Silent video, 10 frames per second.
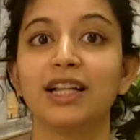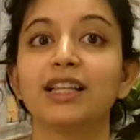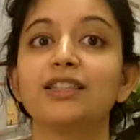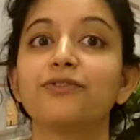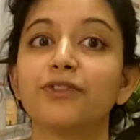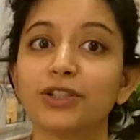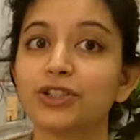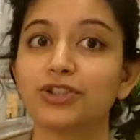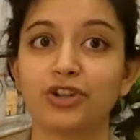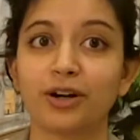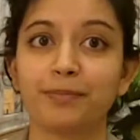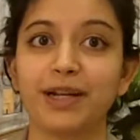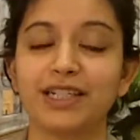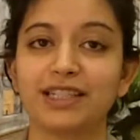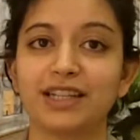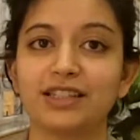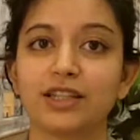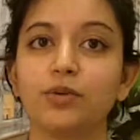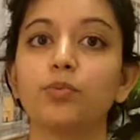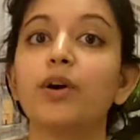Let's first start by
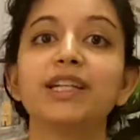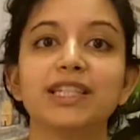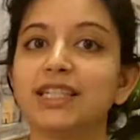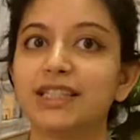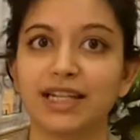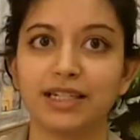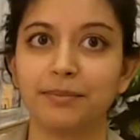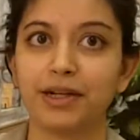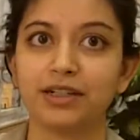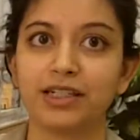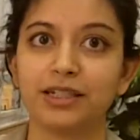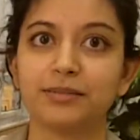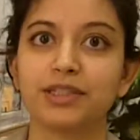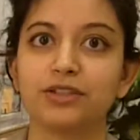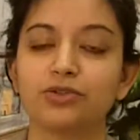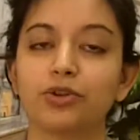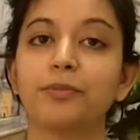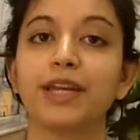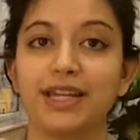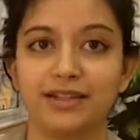discussing what descending perineum
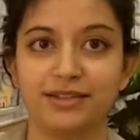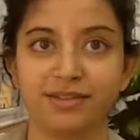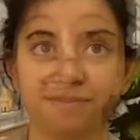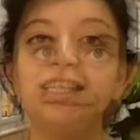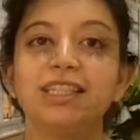syndrome is.